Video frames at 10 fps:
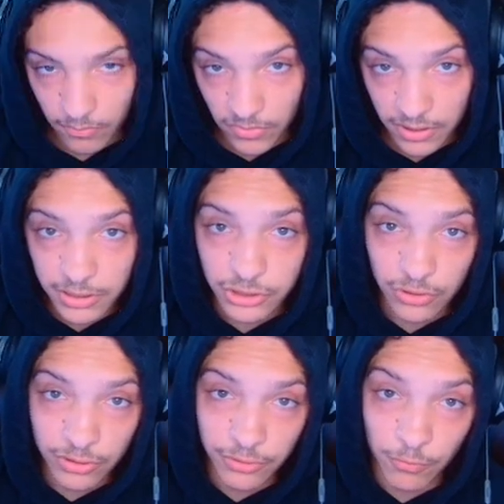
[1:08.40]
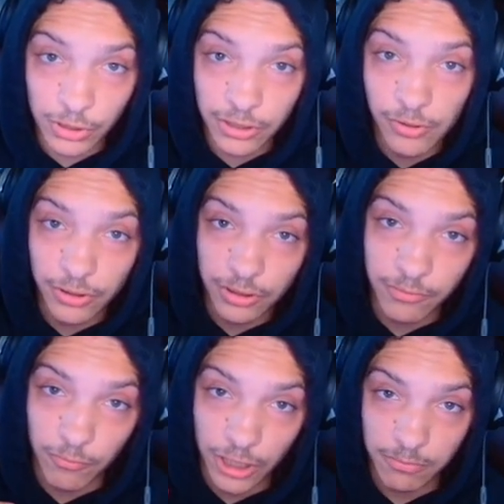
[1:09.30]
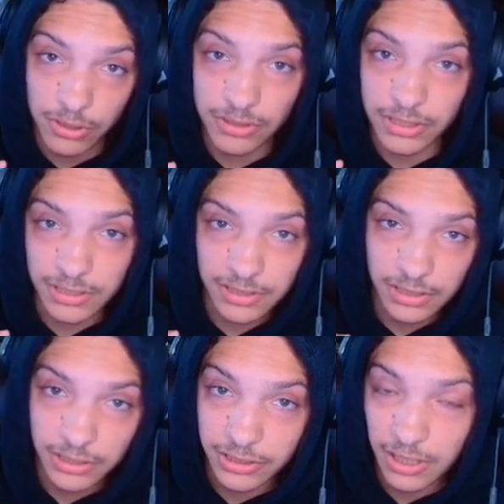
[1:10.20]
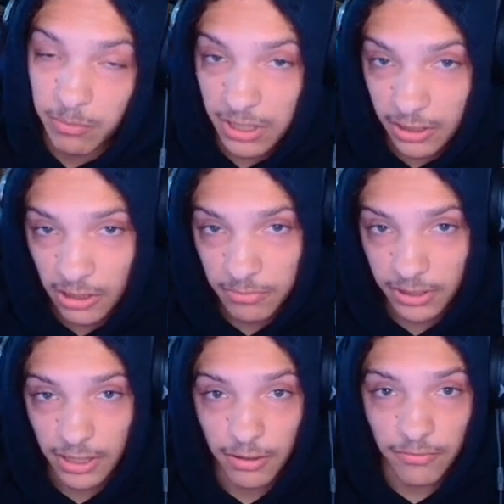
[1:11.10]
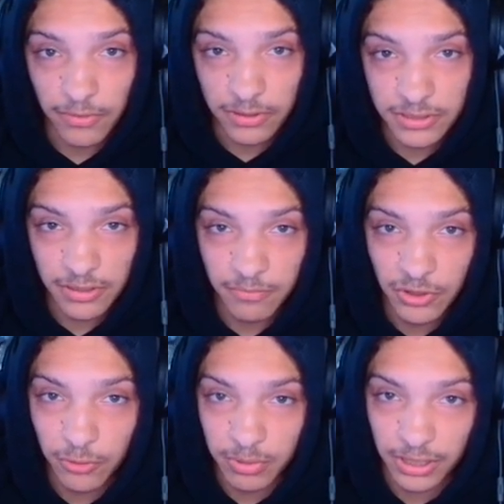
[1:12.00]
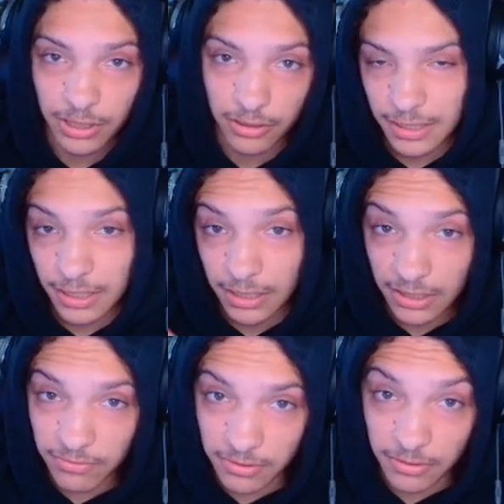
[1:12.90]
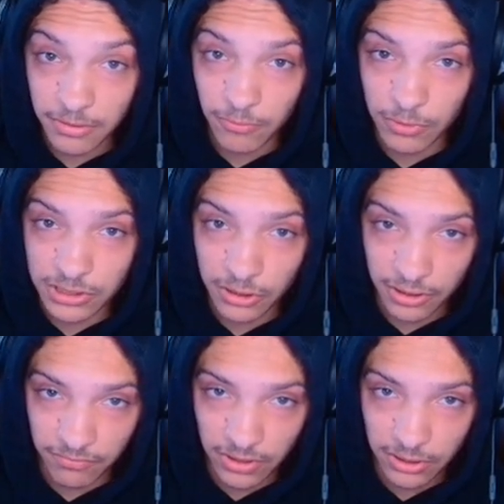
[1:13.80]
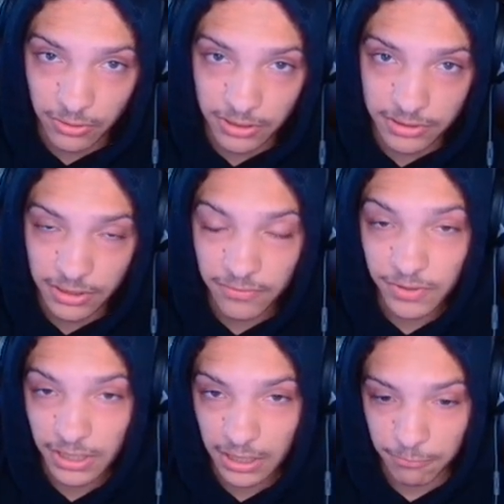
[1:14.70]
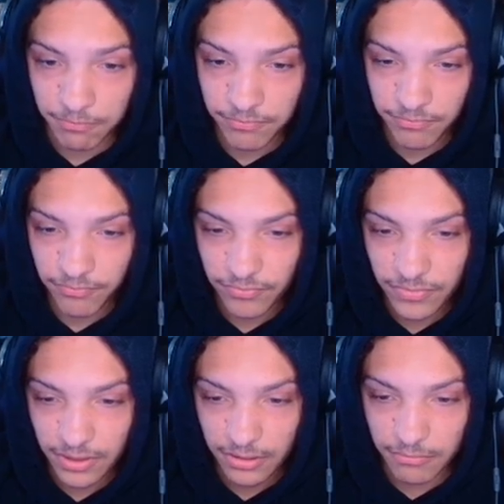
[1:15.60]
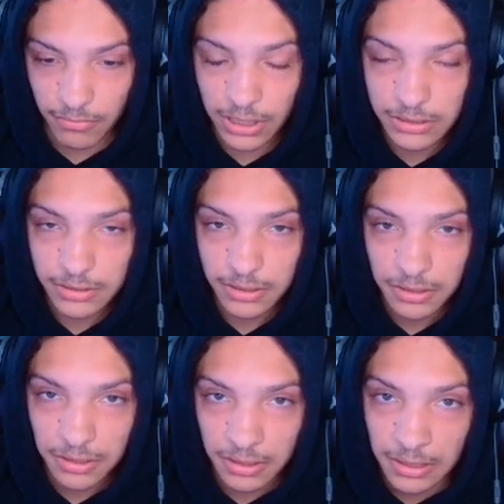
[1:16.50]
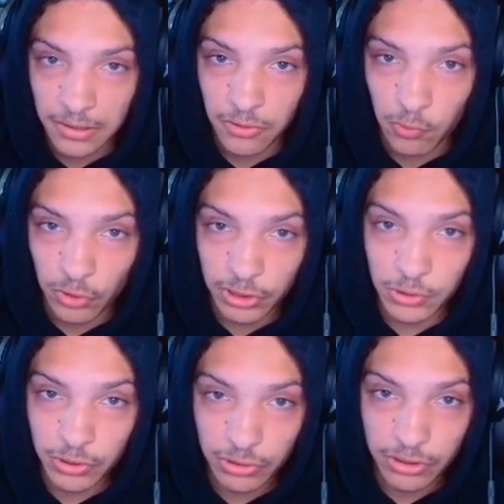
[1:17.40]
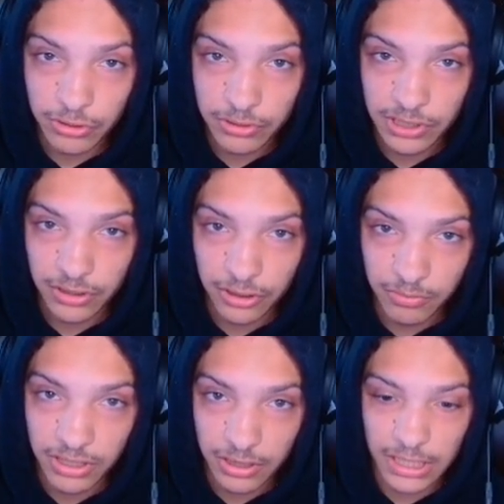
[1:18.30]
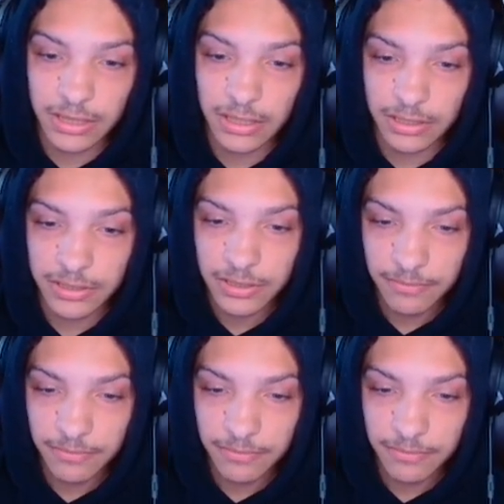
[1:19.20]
Controlling recoil in Rainbow Six Siege can be complicated for some new players and even returning veterans of the game. But recoil goes a little bit like this.